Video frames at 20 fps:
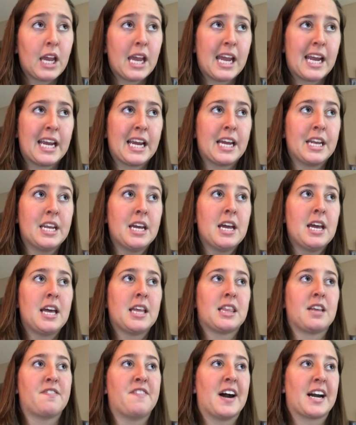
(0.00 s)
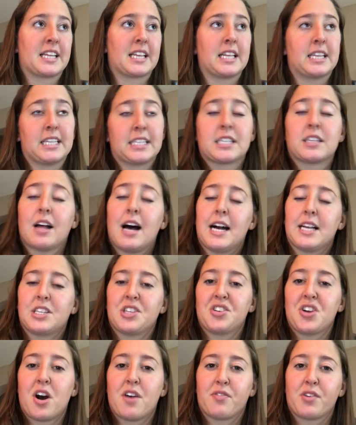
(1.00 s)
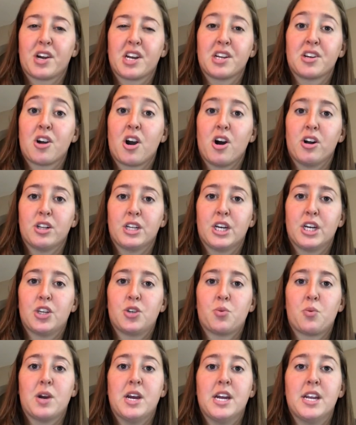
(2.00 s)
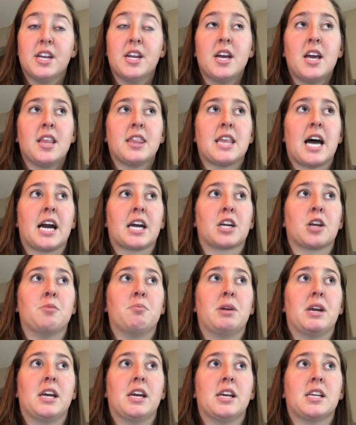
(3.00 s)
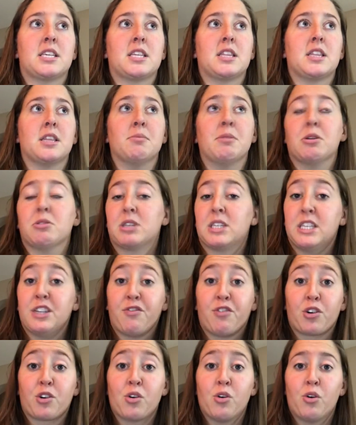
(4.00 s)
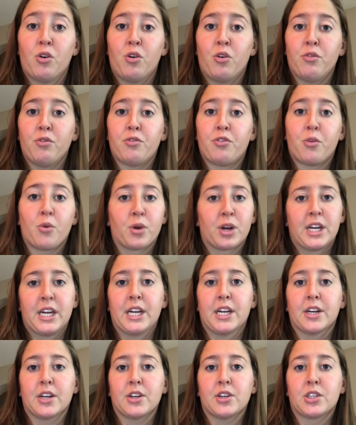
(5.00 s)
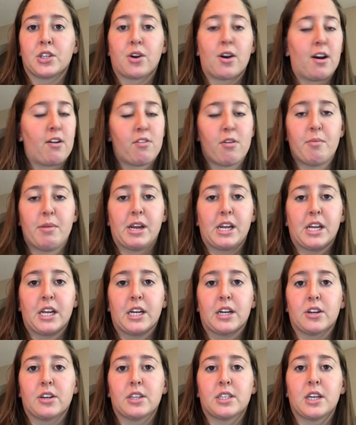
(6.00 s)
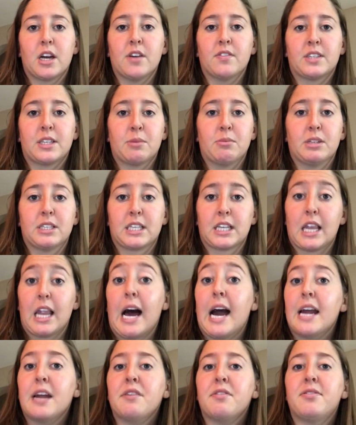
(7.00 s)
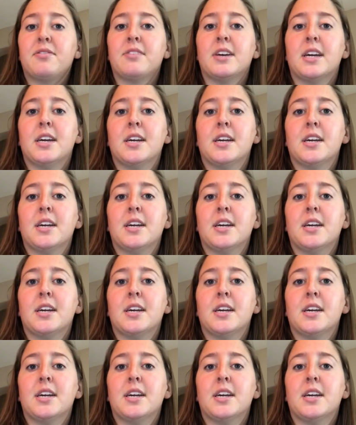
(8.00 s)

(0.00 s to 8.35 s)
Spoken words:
And the fact that this class is offered in college, when that could be the most difficult 4 years or however many years of someone's life